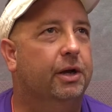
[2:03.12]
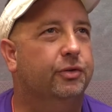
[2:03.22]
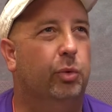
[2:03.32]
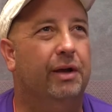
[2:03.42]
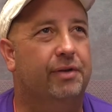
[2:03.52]

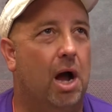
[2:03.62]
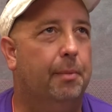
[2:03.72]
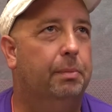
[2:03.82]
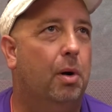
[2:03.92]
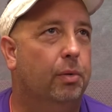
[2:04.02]
because we have
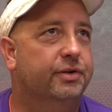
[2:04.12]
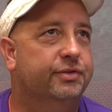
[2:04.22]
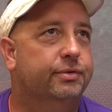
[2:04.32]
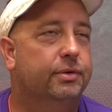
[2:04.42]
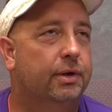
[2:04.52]
common
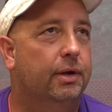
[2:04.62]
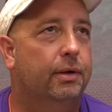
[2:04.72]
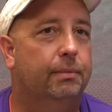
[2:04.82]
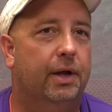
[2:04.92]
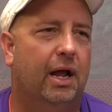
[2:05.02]
opponents.
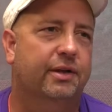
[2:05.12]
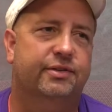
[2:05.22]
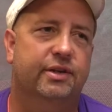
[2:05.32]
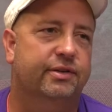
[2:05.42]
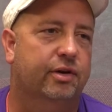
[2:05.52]
Um, and I
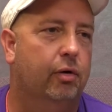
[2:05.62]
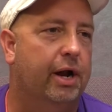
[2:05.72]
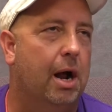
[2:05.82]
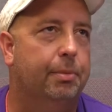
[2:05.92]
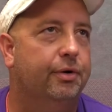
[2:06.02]
think it's a
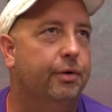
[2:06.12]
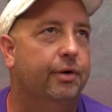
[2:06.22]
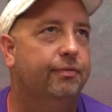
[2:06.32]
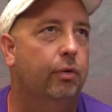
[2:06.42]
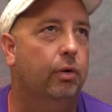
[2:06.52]
great
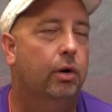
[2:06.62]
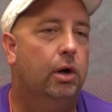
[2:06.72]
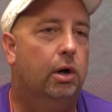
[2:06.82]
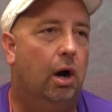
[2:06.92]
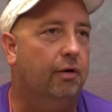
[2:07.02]
opportunity for
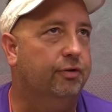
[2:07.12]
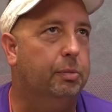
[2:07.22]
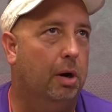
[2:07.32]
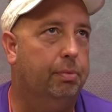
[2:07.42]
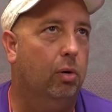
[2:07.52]
our
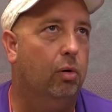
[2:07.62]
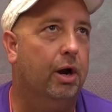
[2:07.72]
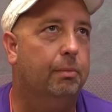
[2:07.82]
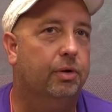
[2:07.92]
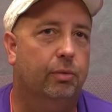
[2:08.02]
football
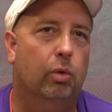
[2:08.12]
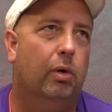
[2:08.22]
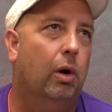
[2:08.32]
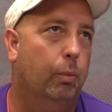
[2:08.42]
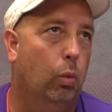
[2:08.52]
program, and
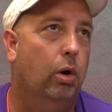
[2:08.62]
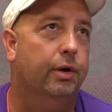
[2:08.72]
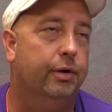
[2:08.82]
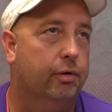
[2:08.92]
we'll, one, to